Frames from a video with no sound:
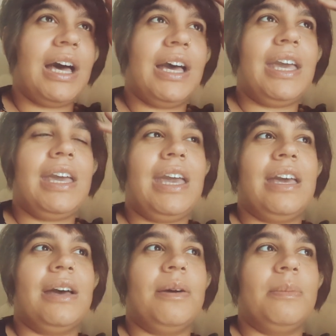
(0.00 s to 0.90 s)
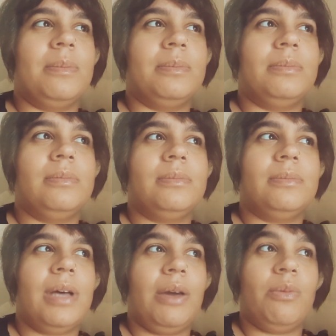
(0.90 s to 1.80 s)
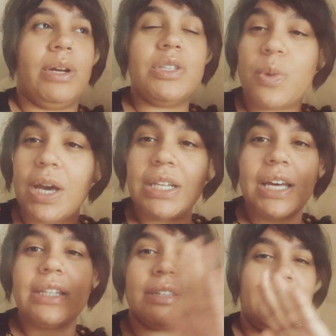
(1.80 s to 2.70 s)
I am, I read Twilight,